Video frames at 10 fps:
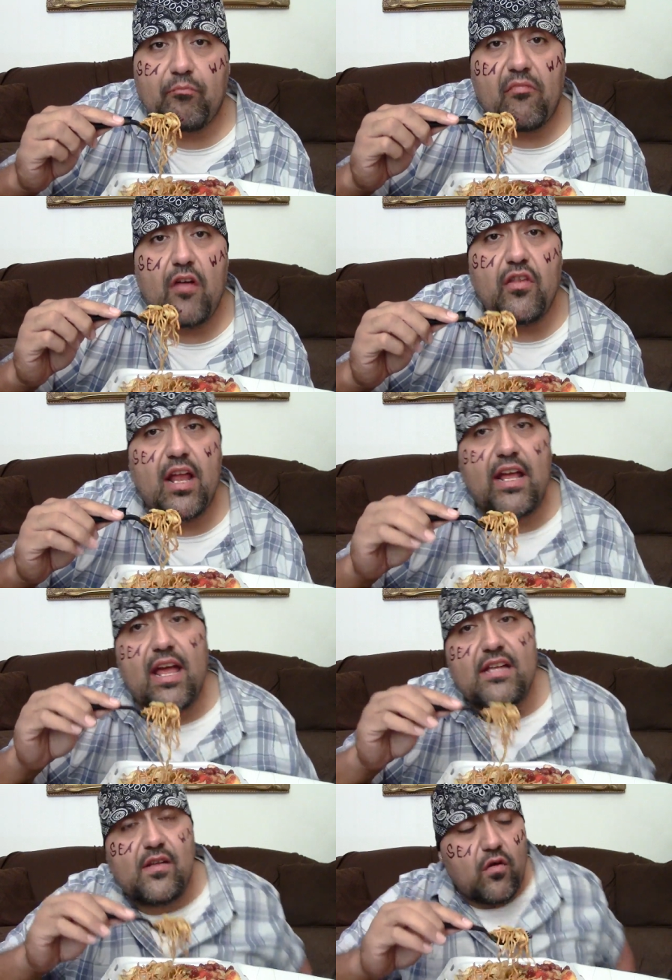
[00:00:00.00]
And they're like,
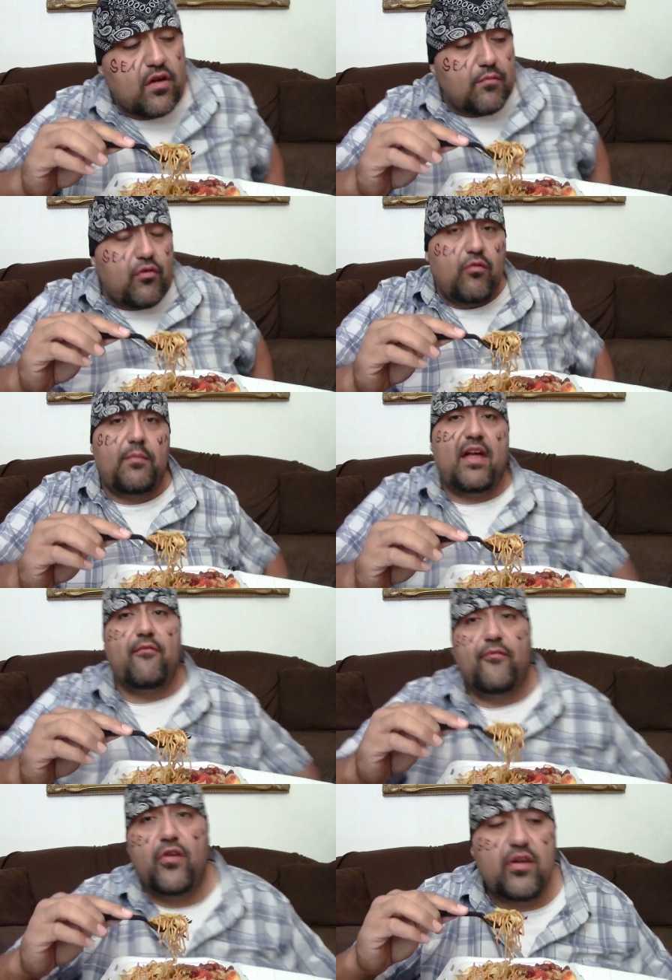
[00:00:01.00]
yeah, it's all good, bro. We be
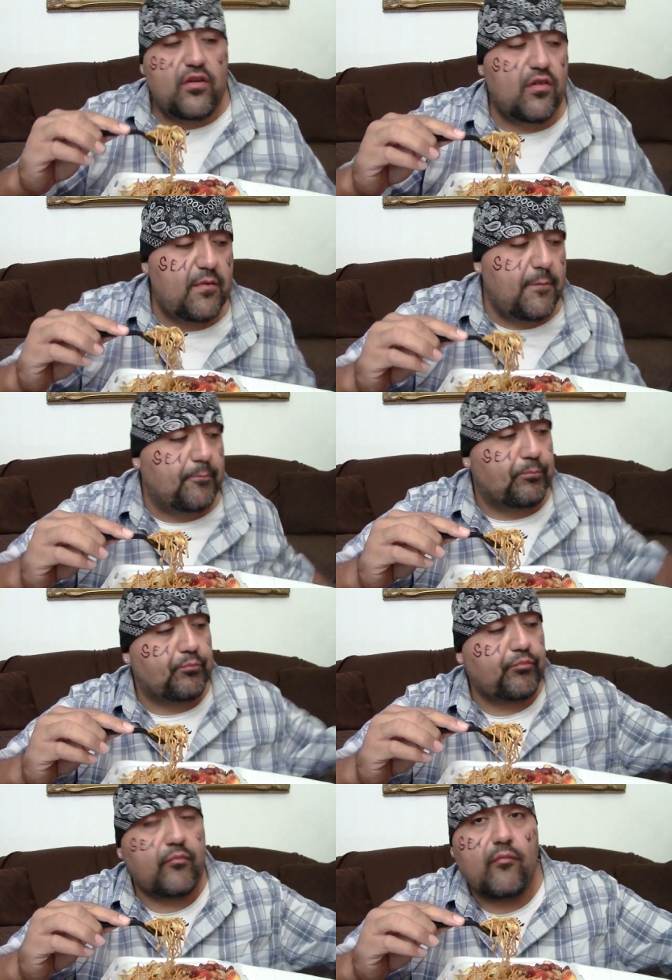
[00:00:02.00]
having fun. You know what
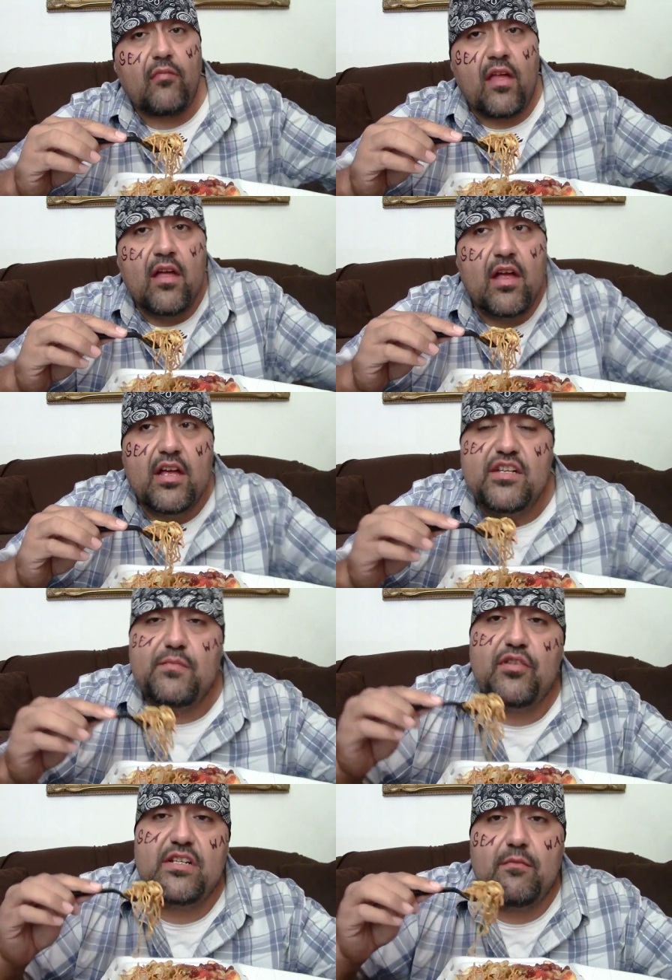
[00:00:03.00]
I mean? Just
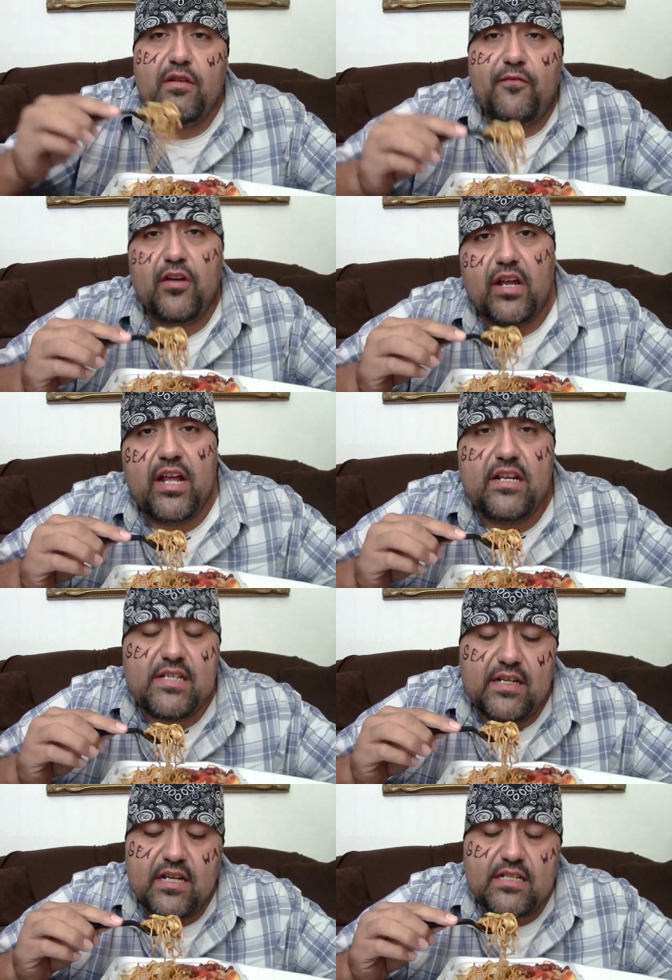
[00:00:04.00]
bring some motherfucking
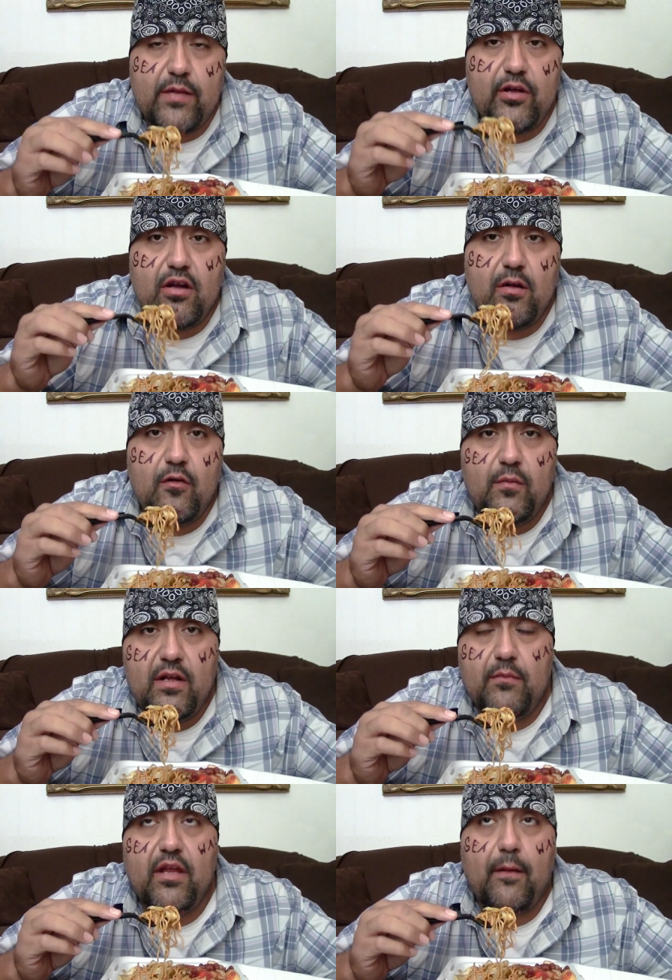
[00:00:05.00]
Hennessy next time you come, homie.
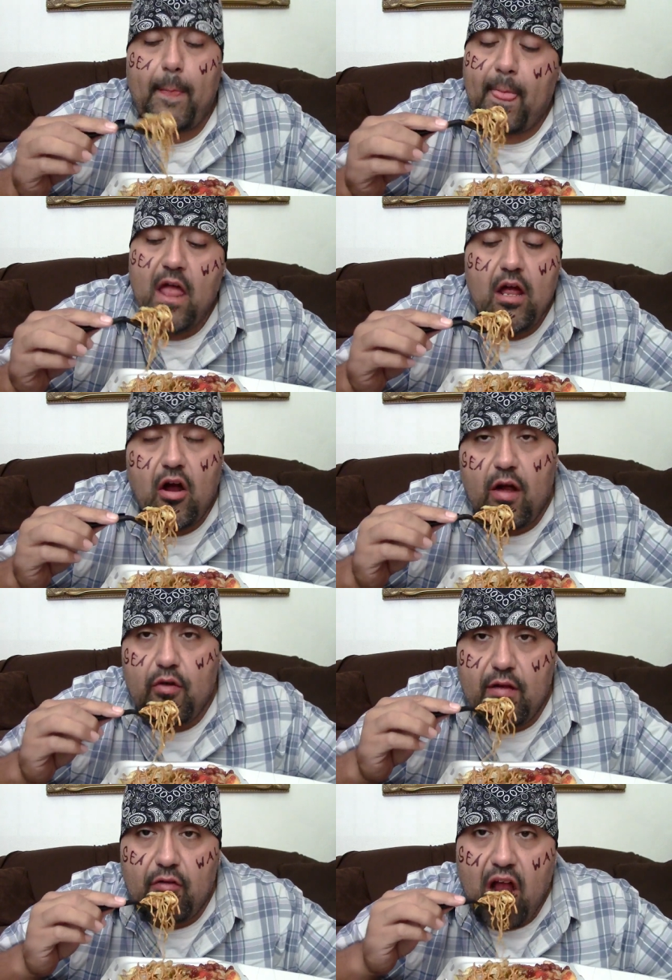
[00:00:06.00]
I'm like, all right,
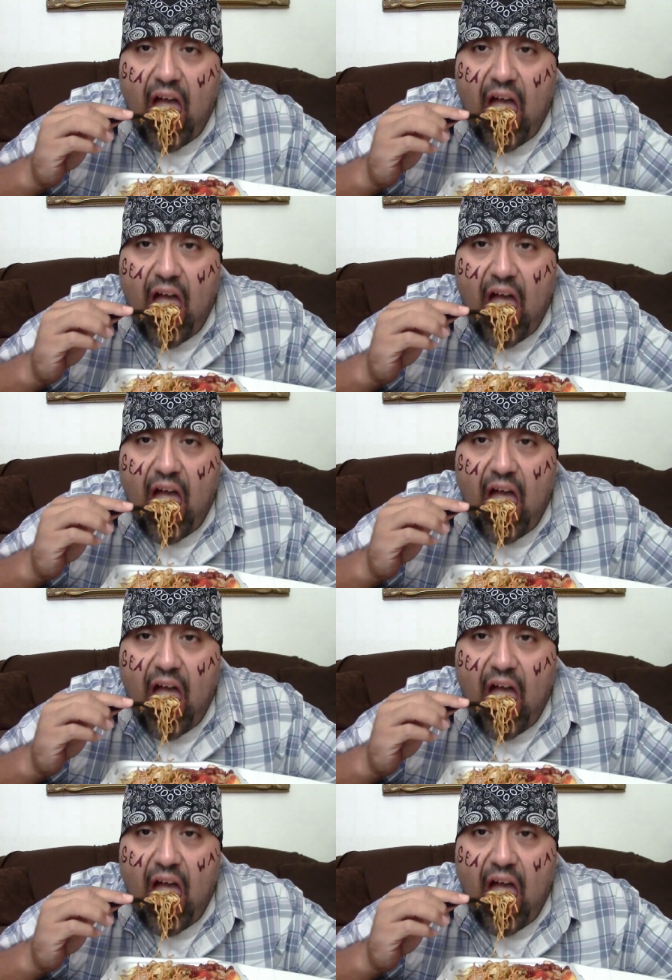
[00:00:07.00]
whatever.